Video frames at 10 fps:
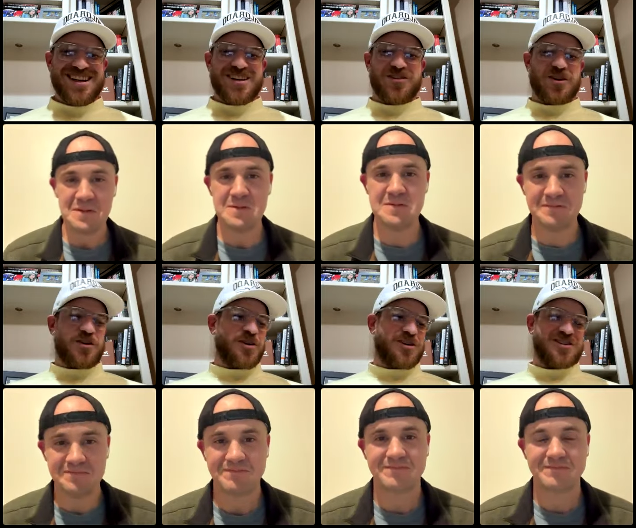Speaker 1: well,
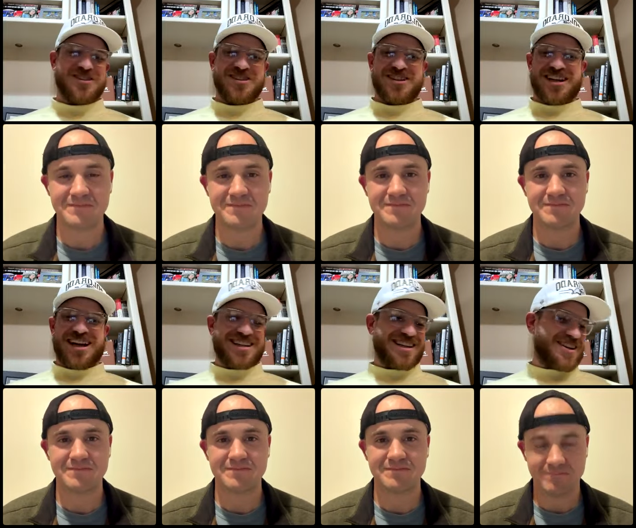cool. You got
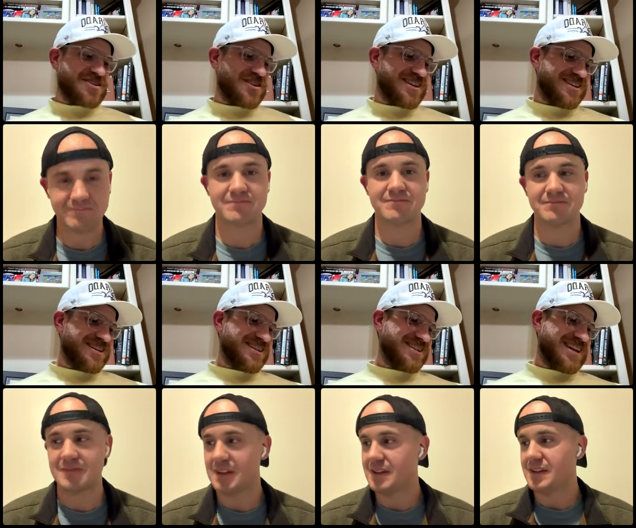anything else you want to
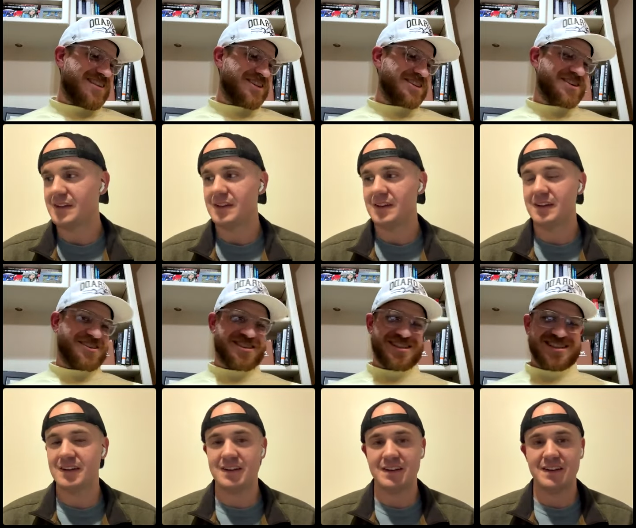dive into?
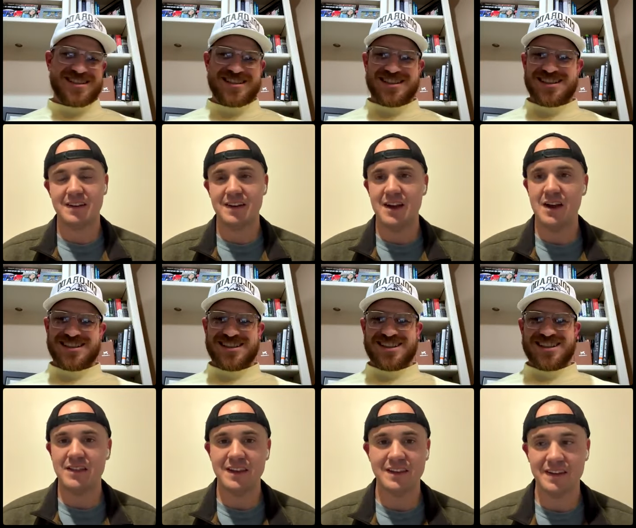Nah, I
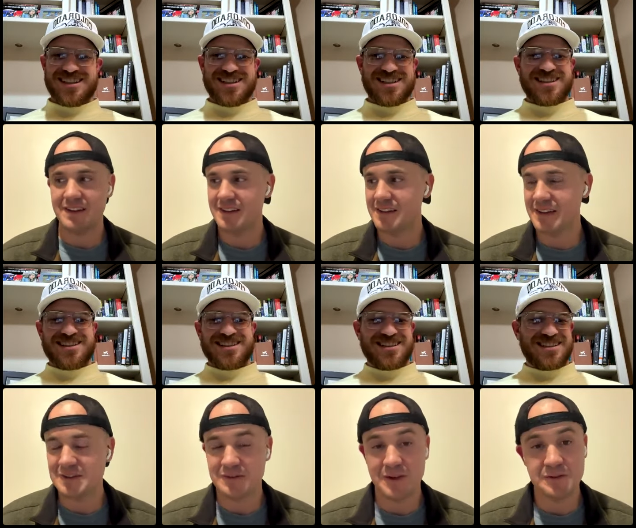think uh,
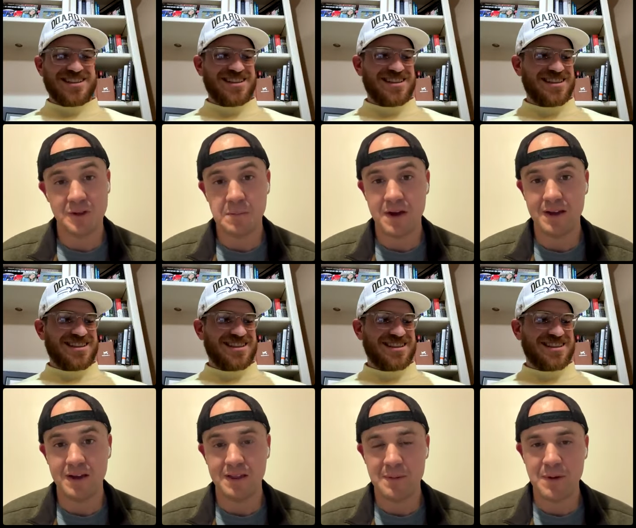that's that was all my
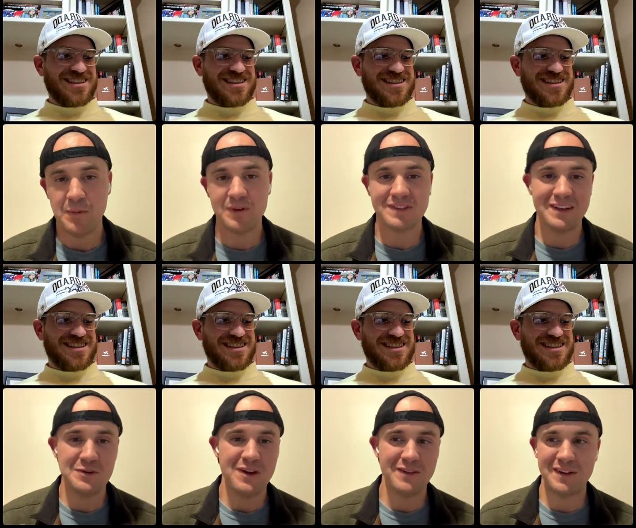uh, my points. I do
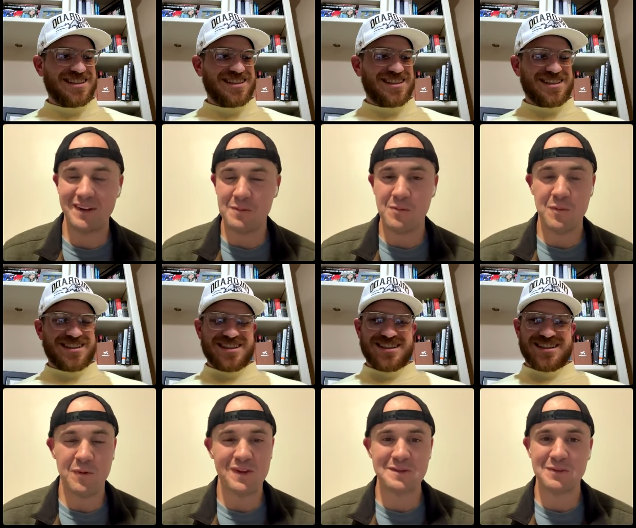have a couple more
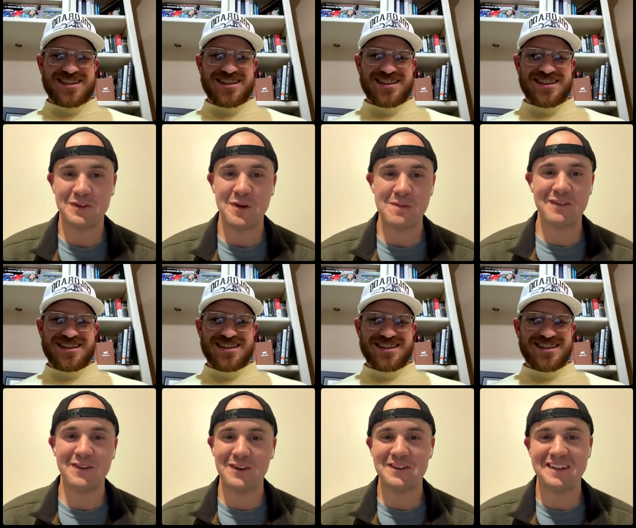points, but they're on my
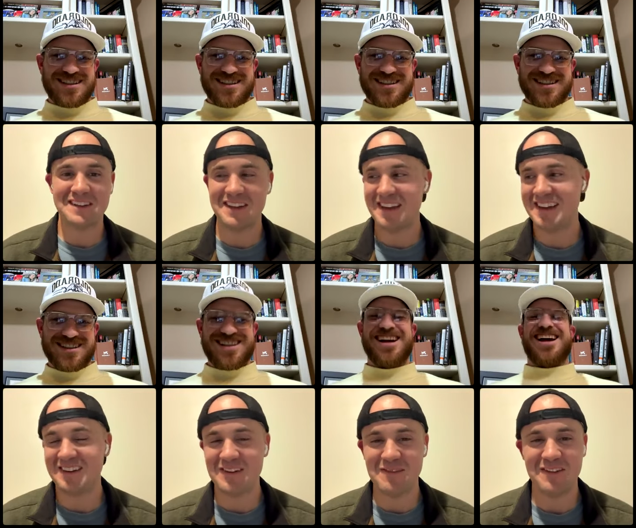phone, and uh, I
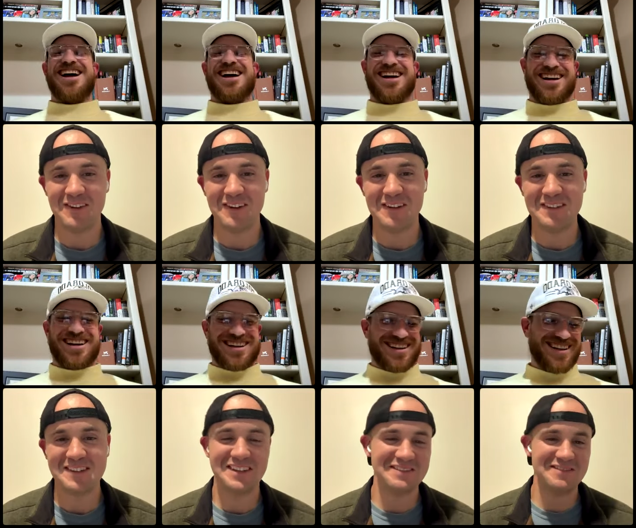don't have my phone.
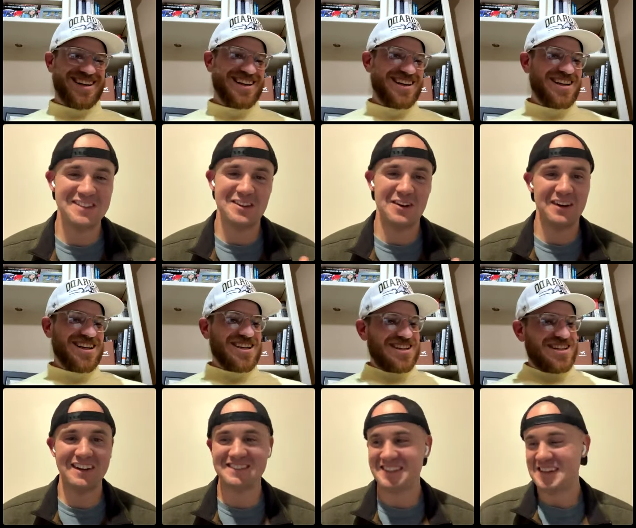so it's all right.
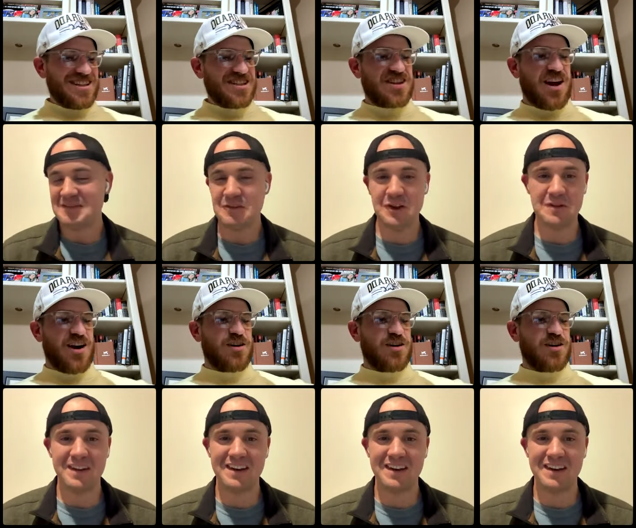So we'll get them in